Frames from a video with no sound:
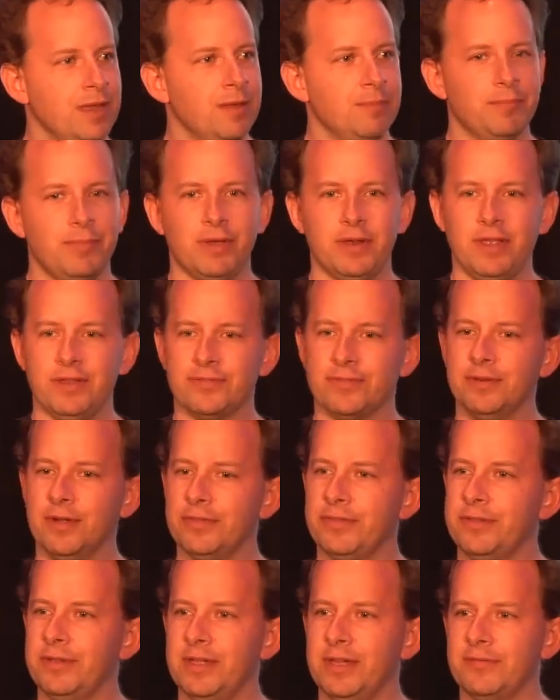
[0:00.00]
But it's
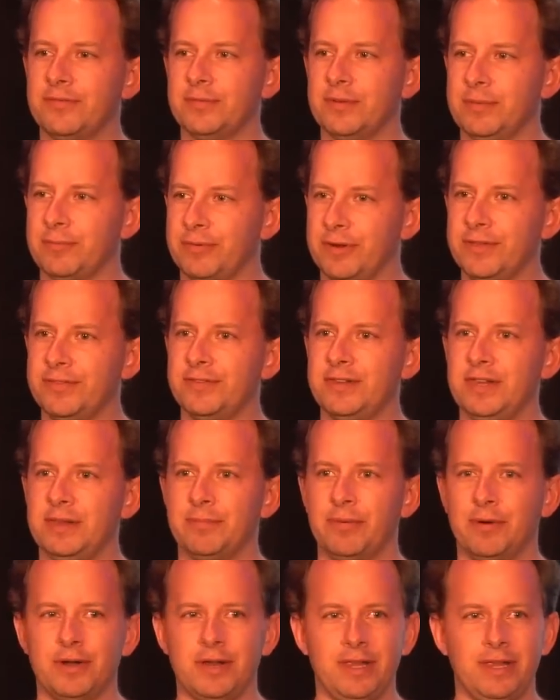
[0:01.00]
not that you have to impress
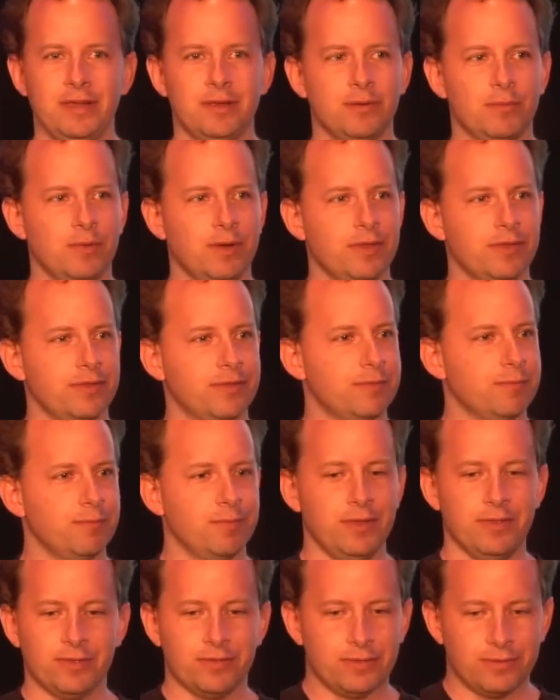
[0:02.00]
anybody with,
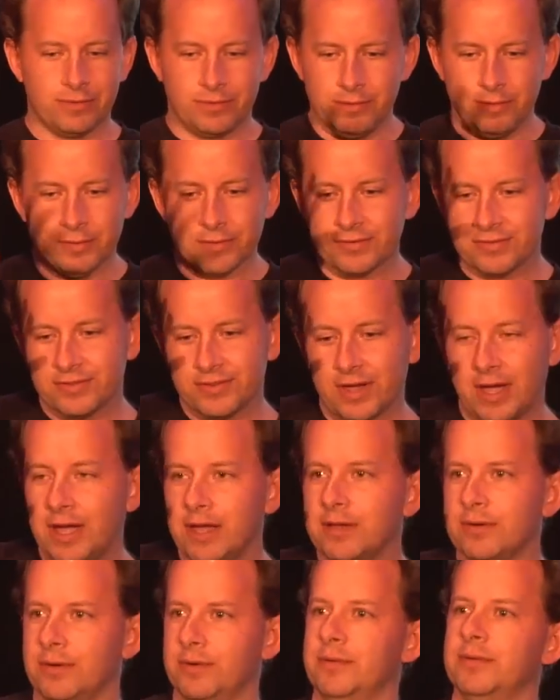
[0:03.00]
with your
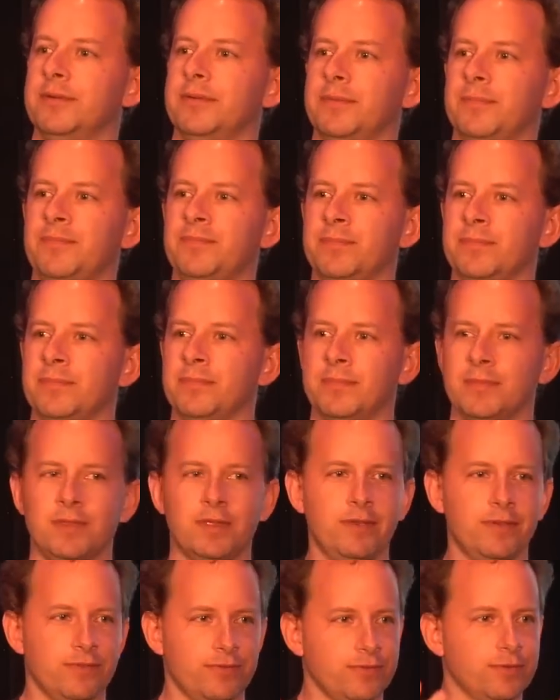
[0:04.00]
style.
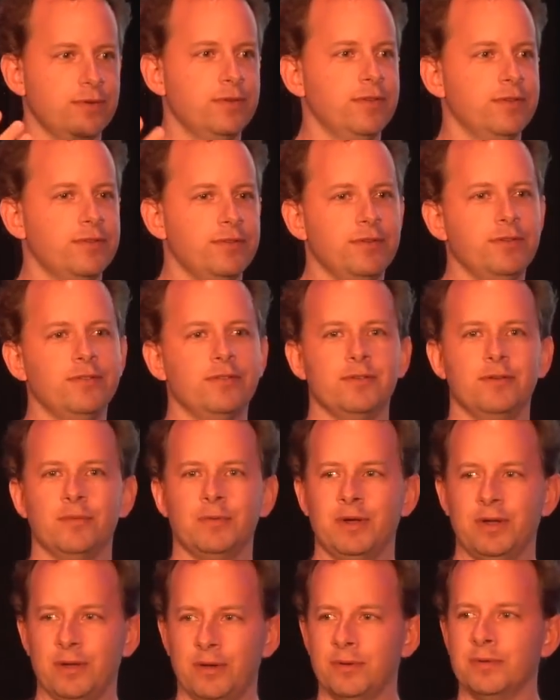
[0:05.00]
As soon as you do
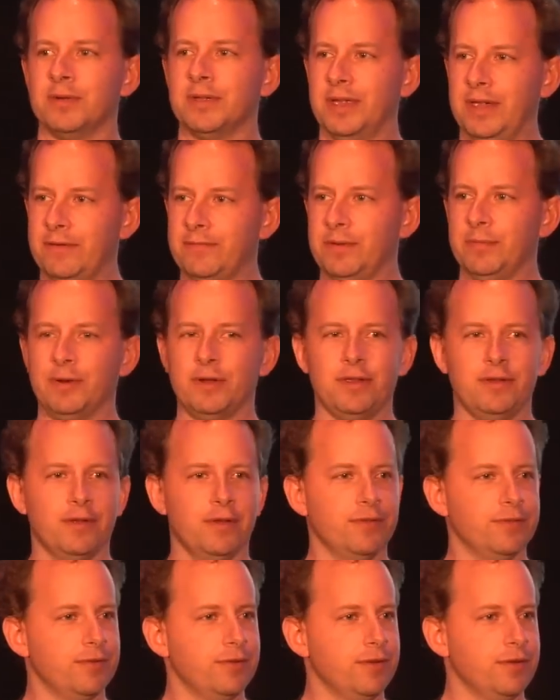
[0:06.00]
well, everybody
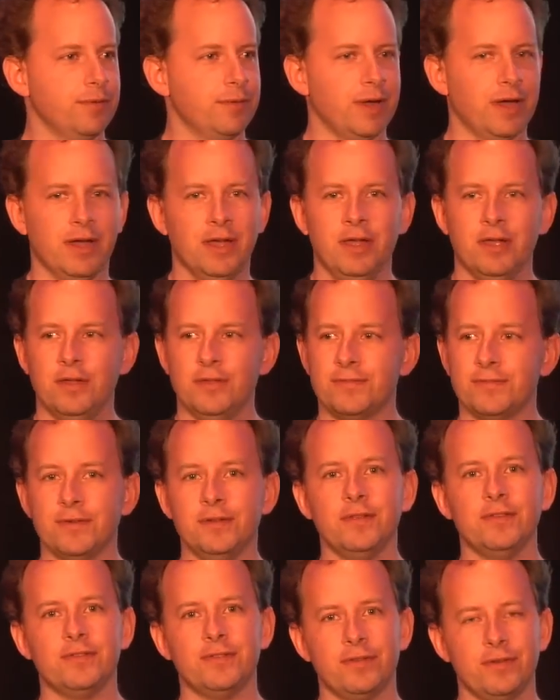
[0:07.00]
knows who you are. As soon
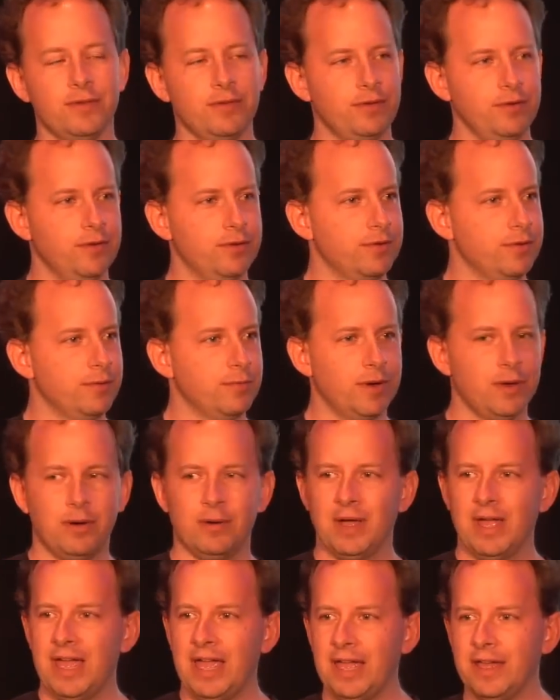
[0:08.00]
as you do
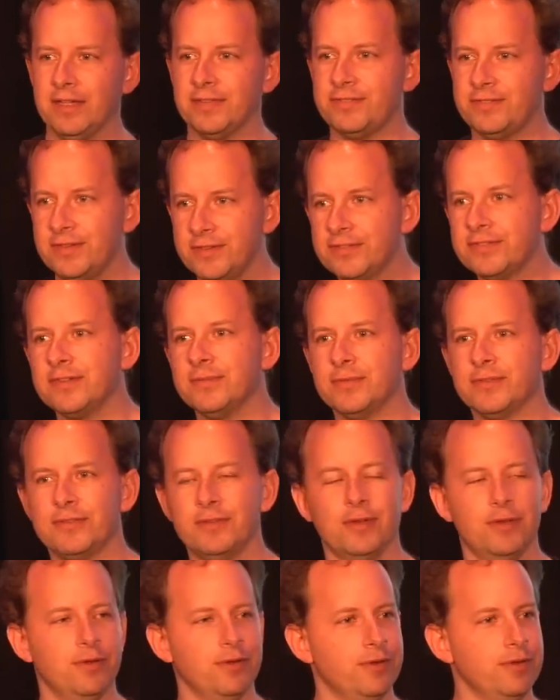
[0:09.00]
well, our systems
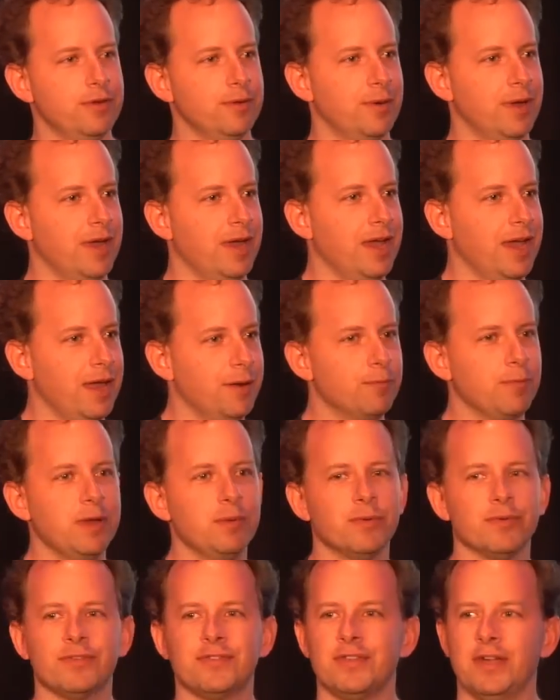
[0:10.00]
know who you are, and we
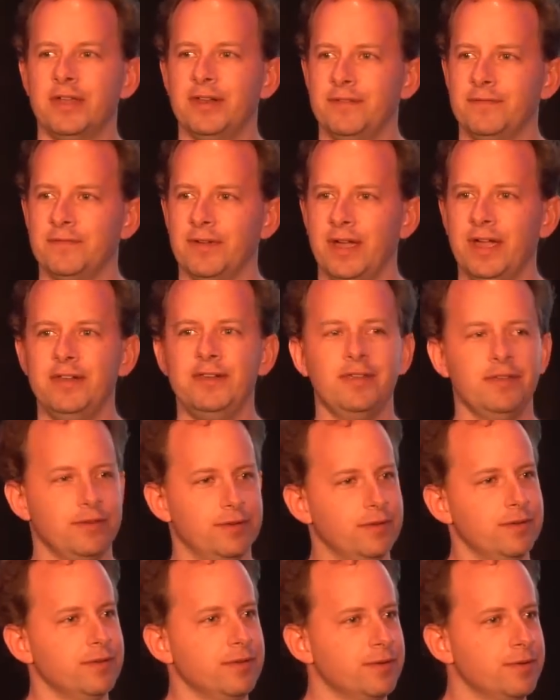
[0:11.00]
will start inviting
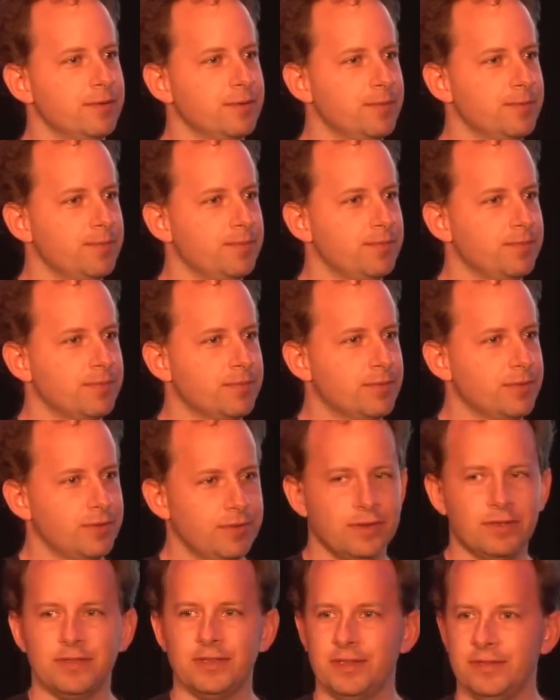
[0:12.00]
you
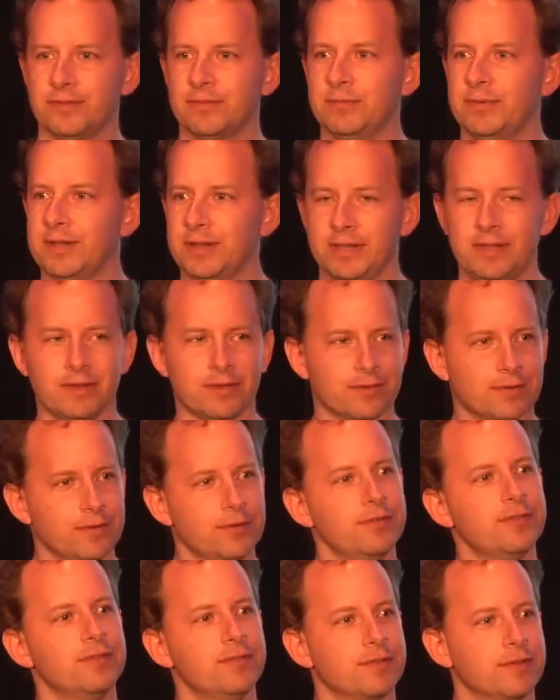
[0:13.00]
to these really
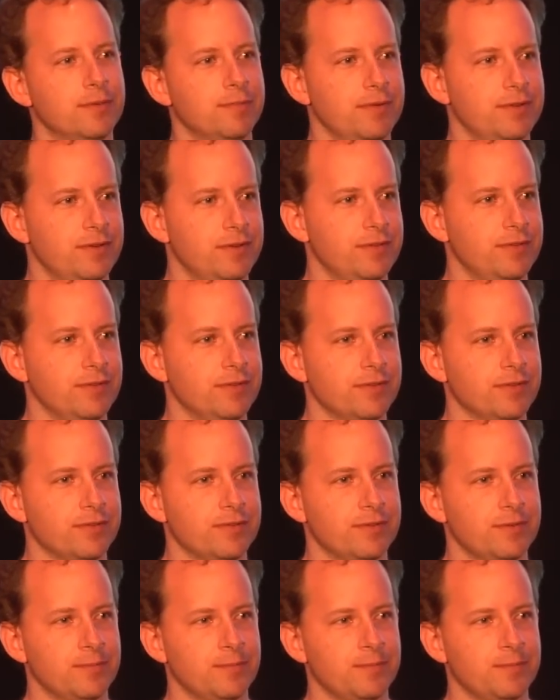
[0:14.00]
exclusive competitions.